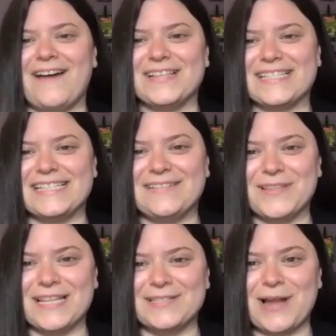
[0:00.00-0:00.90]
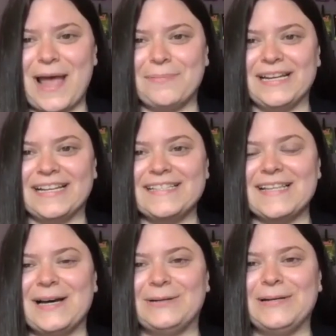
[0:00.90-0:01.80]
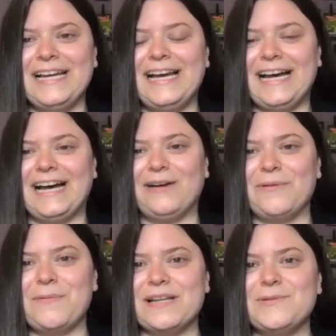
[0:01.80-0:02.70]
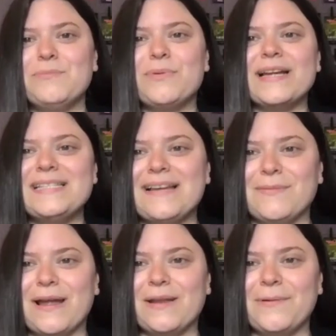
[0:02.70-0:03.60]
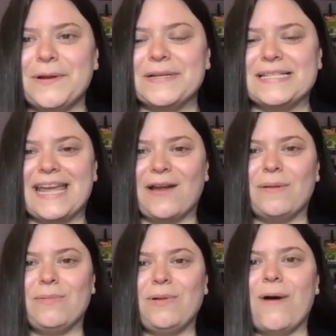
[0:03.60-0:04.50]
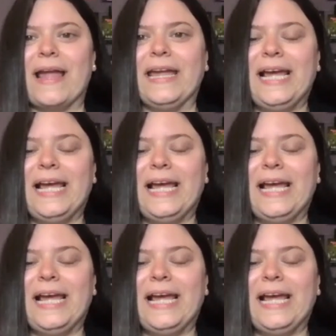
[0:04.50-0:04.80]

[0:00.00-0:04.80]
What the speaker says: obviously different things are happening. So we want to embrace everybody. We don't want to scare people away.